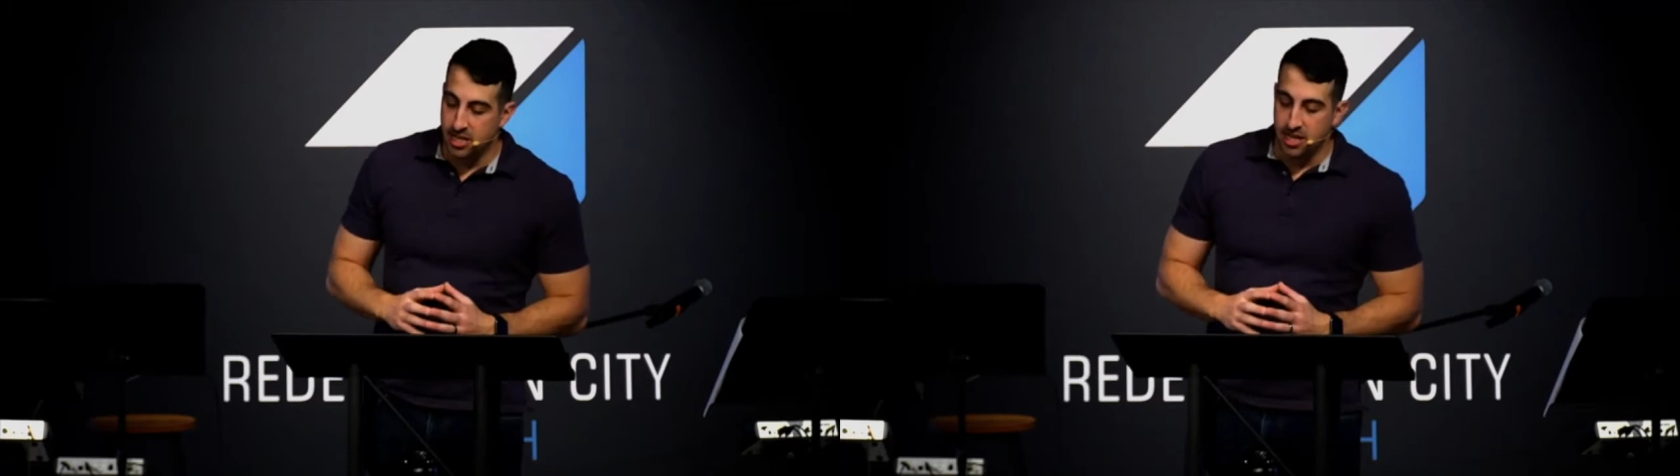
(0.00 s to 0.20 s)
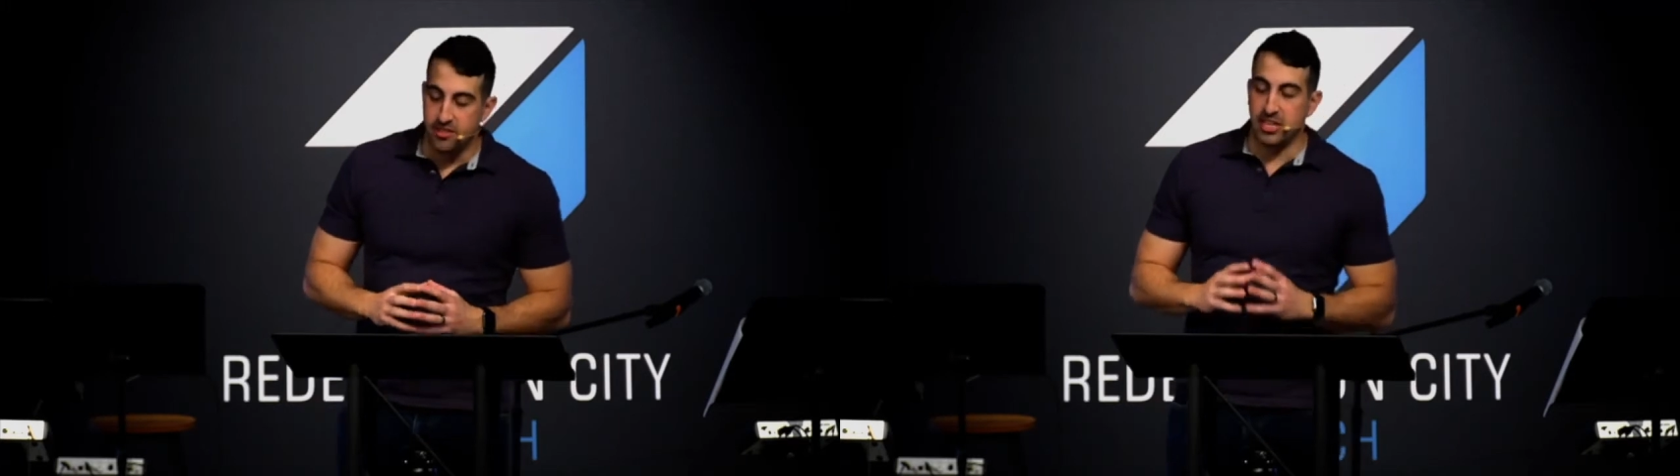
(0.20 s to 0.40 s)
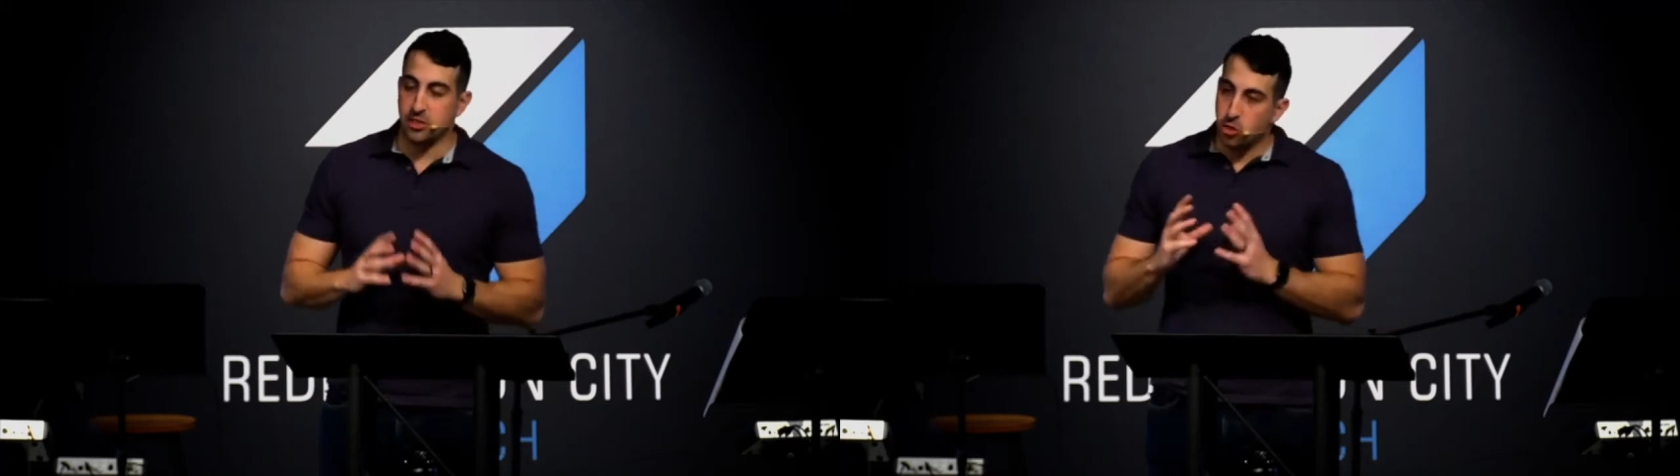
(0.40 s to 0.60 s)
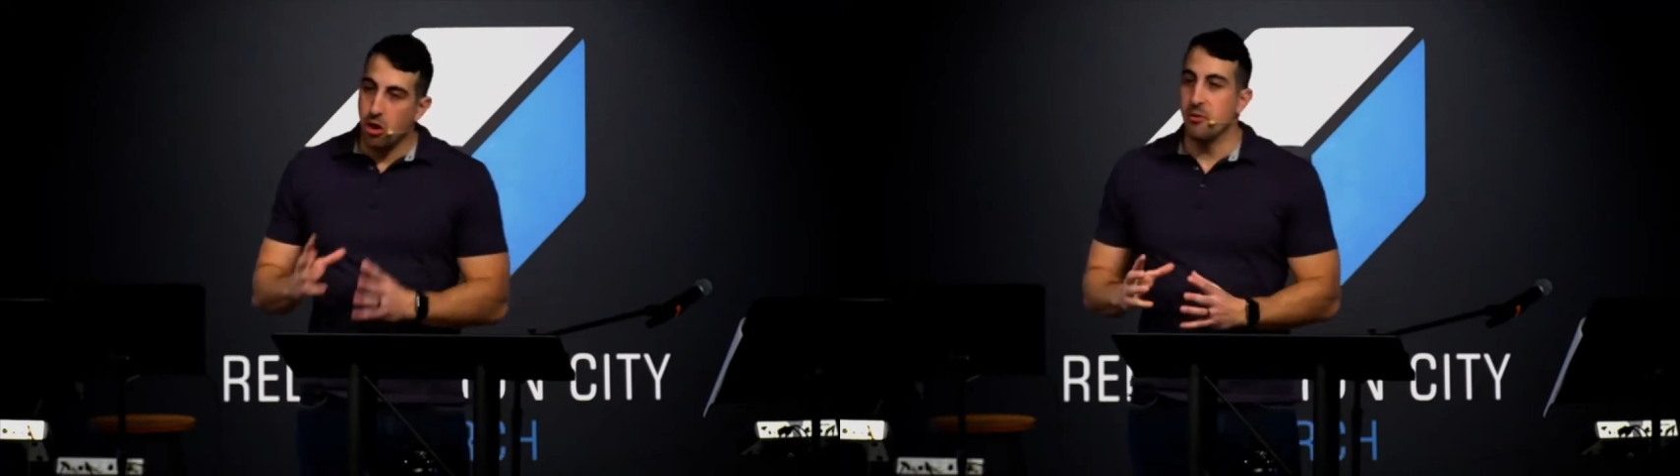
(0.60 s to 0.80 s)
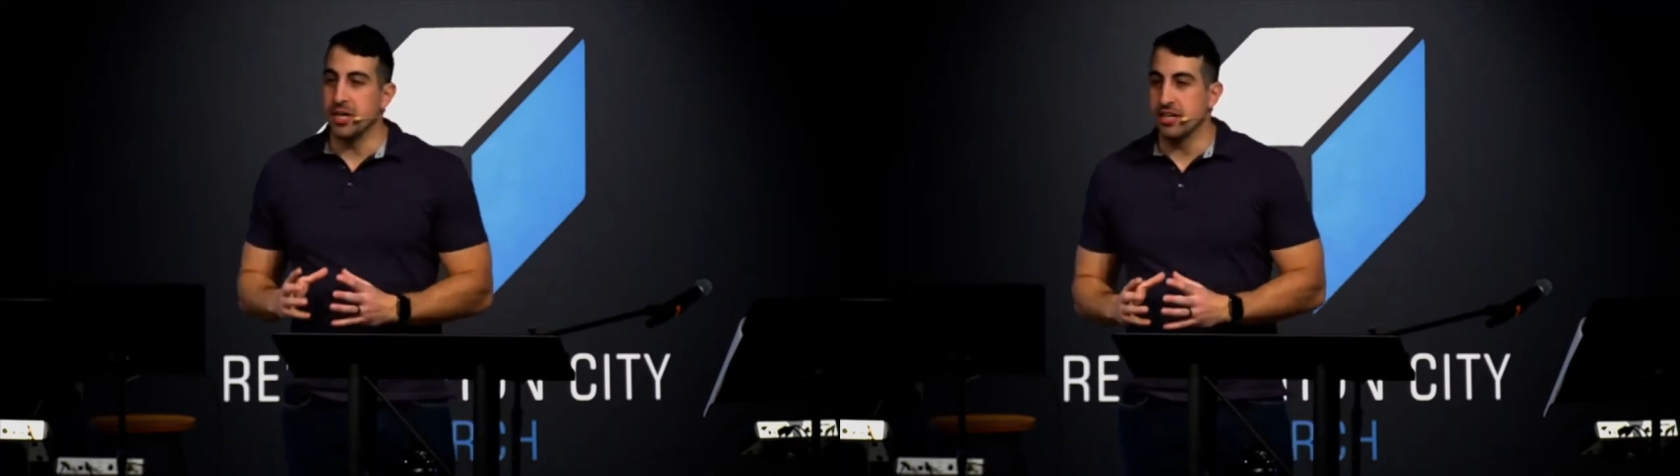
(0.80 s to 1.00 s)
that's
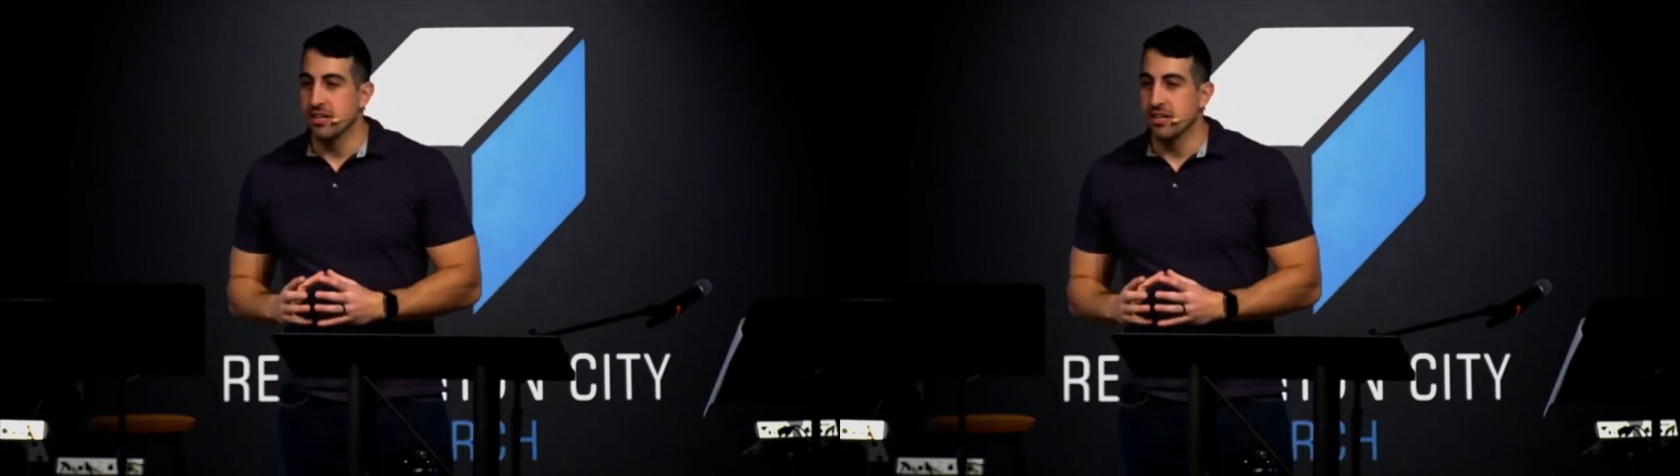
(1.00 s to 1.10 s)
growing